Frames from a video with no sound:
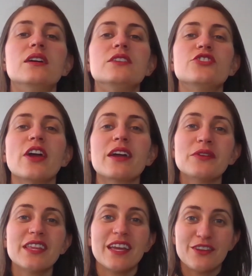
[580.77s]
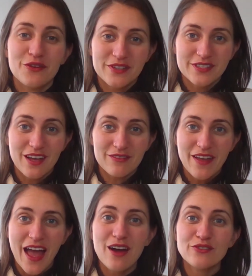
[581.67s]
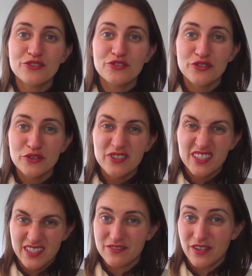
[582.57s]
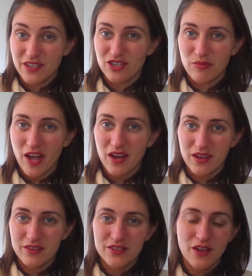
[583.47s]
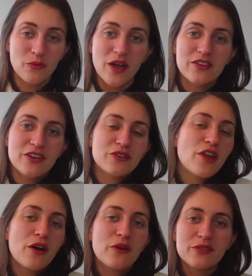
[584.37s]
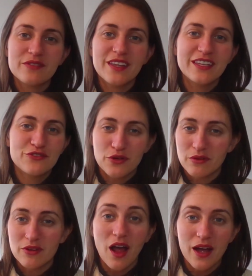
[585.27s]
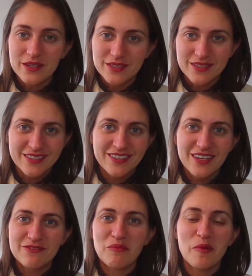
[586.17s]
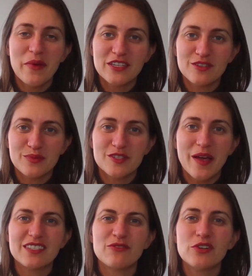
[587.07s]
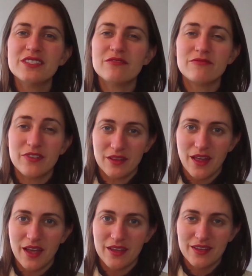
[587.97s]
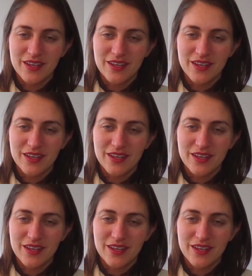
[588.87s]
Check within yourself, how true does this feel in your body? So whether you know it's true or not, from a mental perspective, what does it feel like?